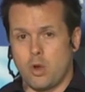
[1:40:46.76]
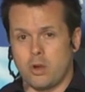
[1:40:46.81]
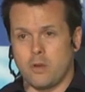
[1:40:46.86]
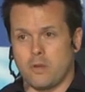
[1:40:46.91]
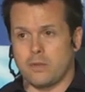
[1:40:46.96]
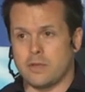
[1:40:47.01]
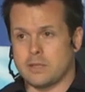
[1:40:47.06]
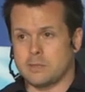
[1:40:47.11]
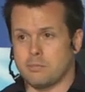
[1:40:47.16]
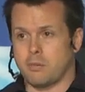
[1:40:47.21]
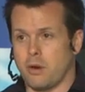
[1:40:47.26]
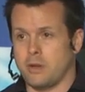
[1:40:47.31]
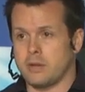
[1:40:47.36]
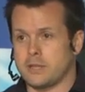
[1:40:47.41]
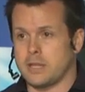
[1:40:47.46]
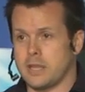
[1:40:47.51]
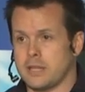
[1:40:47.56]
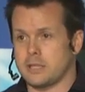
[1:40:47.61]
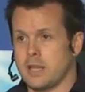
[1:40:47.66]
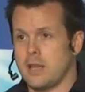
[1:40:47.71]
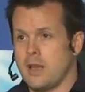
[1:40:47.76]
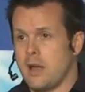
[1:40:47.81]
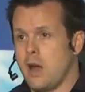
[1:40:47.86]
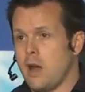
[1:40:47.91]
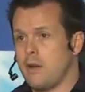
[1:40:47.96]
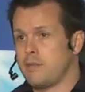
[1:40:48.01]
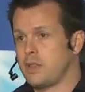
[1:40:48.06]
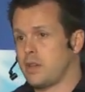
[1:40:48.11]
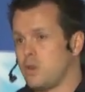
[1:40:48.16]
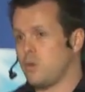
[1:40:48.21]
work on this process
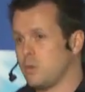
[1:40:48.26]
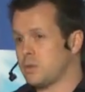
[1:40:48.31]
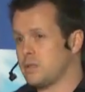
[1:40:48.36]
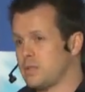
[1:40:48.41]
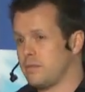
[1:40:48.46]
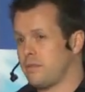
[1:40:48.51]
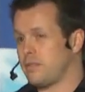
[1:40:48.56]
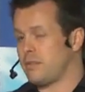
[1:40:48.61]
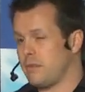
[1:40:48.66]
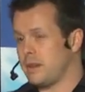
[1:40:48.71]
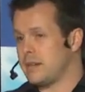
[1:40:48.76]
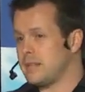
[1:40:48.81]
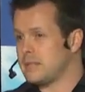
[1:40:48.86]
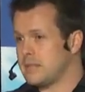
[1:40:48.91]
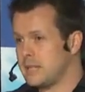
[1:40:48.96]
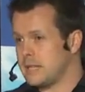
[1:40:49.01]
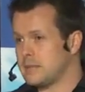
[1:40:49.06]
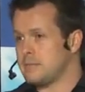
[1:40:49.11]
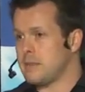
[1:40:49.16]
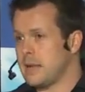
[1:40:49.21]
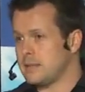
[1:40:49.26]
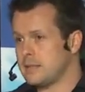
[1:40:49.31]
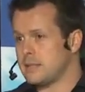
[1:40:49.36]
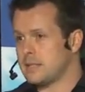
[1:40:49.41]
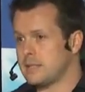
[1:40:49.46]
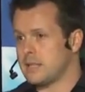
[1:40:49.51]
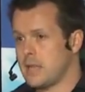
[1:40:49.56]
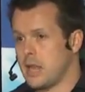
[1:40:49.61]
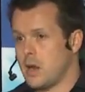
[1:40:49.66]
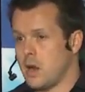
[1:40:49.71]
over the course of three to six
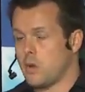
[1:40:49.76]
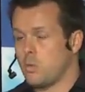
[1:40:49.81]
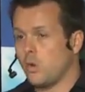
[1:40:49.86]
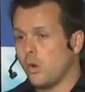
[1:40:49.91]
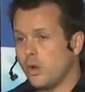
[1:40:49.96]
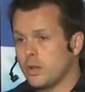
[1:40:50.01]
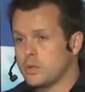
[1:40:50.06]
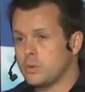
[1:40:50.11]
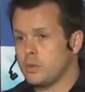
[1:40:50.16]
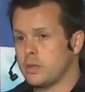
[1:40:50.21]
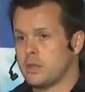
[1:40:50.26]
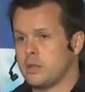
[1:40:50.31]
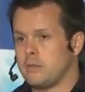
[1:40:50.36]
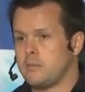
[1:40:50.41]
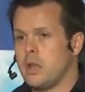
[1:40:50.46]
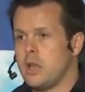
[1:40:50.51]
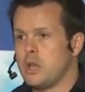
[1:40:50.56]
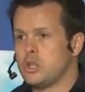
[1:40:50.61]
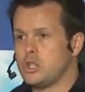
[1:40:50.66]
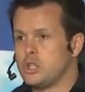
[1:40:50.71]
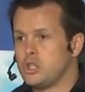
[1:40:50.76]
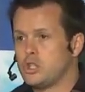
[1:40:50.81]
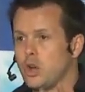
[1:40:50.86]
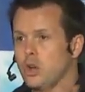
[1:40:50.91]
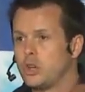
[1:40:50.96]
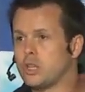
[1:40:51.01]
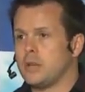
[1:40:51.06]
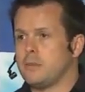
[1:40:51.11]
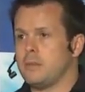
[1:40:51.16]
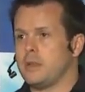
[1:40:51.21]
months. And I worked with them to
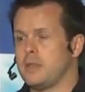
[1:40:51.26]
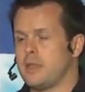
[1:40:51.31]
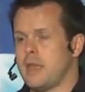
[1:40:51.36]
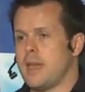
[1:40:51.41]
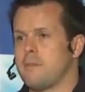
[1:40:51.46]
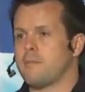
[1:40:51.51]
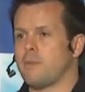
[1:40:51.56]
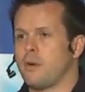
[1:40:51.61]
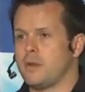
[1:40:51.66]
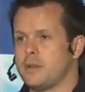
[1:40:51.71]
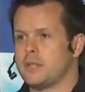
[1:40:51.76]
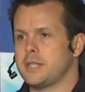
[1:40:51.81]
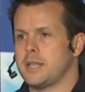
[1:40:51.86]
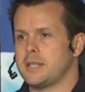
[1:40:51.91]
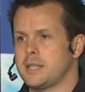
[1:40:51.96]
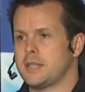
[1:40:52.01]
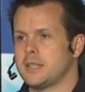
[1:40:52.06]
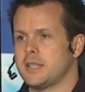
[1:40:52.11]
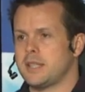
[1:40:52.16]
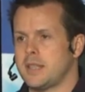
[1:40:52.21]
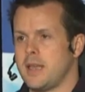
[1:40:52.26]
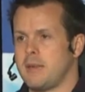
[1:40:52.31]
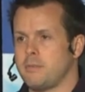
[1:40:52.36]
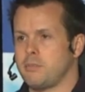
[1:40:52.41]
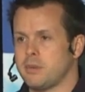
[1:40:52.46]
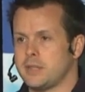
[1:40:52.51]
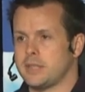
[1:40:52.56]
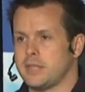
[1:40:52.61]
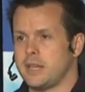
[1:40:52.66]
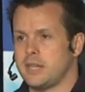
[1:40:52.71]
document their processes and their
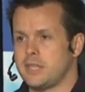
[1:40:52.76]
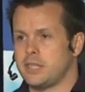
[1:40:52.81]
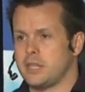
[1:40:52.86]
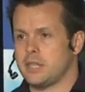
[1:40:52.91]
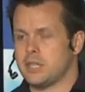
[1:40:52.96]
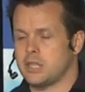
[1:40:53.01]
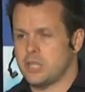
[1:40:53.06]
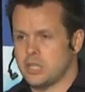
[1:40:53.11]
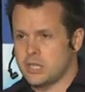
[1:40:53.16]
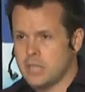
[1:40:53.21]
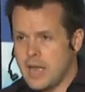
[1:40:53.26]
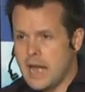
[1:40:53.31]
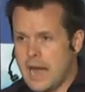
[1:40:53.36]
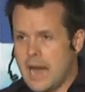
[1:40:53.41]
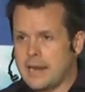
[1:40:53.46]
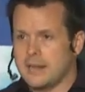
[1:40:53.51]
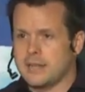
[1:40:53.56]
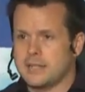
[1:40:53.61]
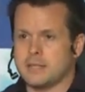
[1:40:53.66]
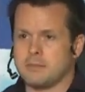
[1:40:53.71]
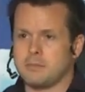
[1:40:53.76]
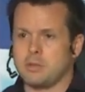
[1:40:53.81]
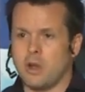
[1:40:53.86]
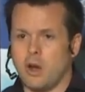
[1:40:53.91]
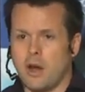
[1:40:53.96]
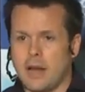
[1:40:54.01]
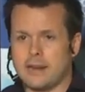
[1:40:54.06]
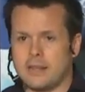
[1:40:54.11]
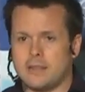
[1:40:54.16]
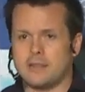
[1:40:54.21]
procedures just under some
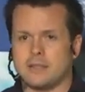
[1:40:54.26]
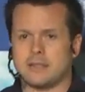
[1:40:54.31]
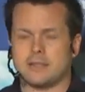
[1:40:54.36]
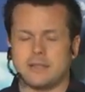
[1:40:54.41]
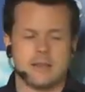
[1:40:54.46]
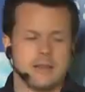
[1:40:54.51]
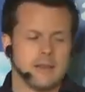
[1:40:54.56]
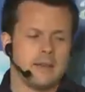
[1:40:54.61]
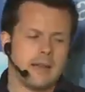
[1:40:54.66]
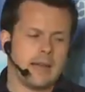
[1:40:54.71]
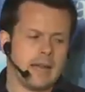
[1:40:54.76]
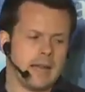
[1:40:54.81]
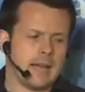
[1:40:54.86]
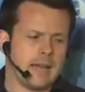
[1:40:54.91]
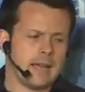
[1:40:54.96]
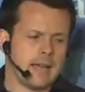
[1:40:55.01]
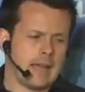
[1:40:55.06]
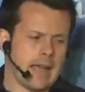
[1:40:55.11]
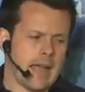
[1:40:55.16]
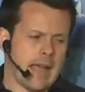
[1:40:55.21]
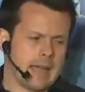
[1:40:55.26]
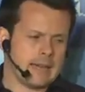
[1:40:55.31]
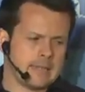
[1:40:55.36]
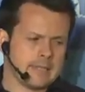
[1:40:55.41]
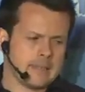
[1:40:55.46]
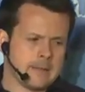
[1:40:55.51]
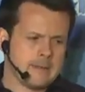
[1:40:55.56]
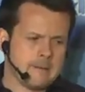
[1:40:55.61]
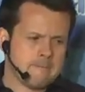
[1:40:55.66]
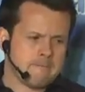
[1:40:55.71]
guidance. Uh,
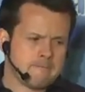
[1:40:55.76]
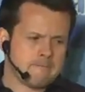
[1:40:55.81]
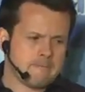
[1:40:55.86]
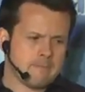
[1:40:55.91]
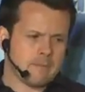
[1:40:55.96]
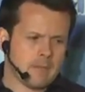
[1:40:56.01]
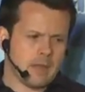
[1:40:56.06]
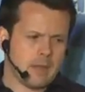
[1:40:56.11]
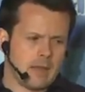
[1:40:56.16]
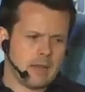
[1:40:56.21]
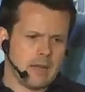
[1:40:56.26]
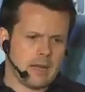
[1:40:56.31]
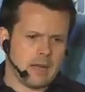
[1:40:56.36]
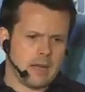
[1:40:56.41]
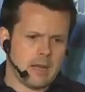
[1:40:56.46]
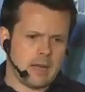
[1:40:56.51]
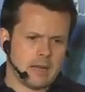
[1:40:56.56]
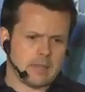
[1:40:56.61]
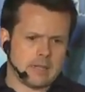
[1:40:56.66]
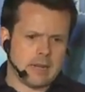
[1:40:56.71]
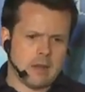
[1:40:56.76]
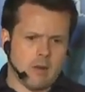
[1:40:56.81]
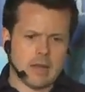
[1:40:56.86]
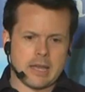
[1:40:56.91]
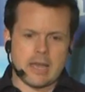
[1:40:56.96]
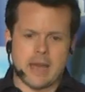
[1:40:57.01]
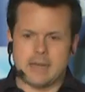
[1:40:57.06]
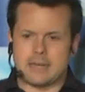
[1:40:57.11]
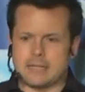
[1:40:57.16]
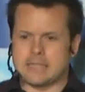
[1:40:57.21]
and now I
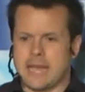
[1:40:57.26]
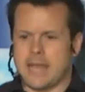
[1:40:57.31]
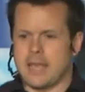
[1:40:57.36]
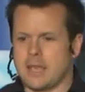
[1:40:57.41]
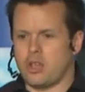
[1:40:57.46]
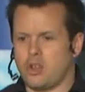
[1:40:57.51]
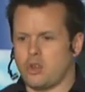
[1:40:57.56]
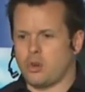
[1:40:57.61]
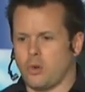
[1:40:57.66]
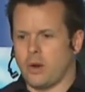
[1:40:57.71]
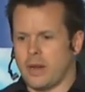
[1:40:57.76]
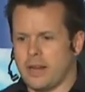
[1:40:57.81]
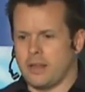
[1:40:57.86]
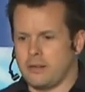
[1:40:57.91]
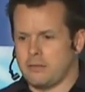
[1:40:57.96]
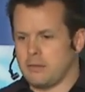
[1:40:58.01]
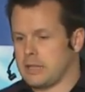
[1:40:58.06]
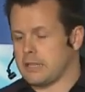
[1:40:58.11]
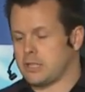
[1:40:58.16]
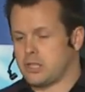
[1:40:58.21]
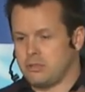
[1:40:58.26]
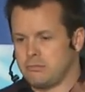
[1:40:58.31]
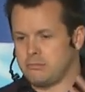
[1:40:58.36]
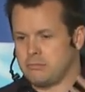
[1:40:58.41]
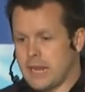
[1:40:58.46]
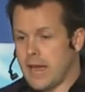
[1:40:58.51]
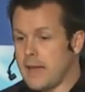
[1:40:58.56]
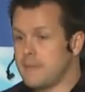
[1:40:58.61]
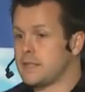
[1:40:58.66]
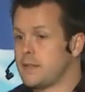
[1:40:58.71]
can't take credit. Like,
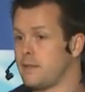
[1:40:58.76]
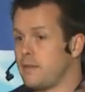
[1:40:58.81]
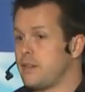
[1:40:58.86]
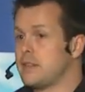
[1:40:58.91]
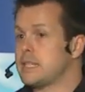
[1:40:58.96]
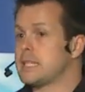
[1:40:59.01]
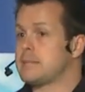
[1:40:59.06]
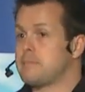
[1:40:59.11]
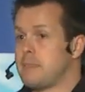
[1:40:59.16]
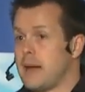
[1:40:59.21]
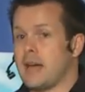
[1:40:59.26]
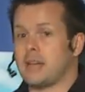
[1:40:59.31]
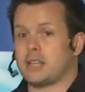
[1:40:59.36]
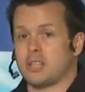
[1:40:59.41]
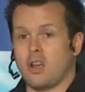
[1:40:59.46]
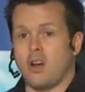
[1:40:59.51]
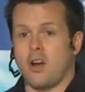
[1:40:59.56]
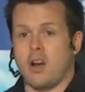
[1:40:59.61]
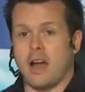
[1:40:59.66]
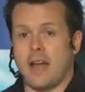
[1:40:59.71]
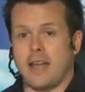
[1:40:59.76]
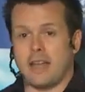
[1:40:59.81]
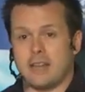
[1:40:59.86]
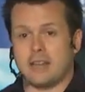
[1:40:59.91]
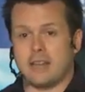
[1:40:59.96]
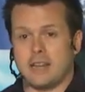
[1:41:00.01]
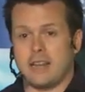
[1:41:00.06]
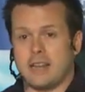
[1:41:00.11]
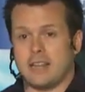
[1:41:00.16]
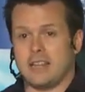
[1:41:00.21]
Dave's a very smart guy
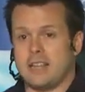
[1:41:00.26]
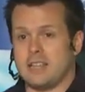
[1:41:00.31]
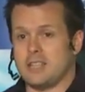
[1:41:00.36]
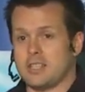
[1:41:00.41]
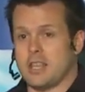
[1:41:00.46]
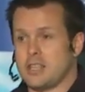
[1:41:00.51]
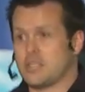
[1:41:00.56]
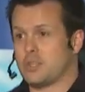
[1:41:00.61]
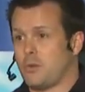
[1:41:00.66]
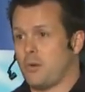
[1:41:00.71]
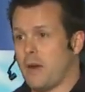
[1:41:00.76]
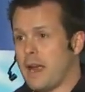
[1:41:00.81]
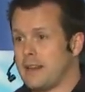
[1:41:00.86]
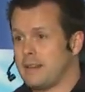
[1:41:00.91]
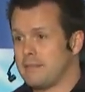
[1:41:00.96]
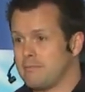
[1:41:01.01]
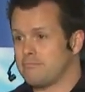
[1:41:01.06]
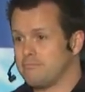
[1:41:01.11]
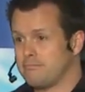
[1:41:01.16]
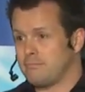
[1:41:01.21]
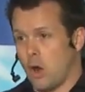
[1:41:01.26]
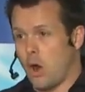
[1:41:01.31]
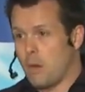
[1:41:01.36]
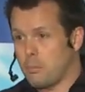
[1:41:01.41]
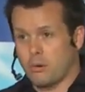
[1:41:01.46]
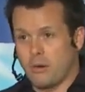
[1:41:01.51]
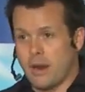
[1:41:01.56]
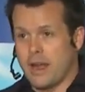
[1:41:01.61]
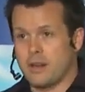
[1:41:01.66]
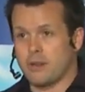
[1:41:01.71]
and he's, he's great
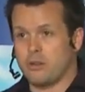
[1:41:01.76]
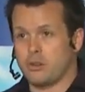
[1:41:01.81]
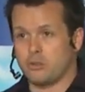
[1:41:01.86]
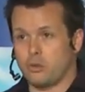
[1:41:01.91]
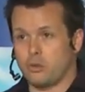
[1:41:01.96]
operator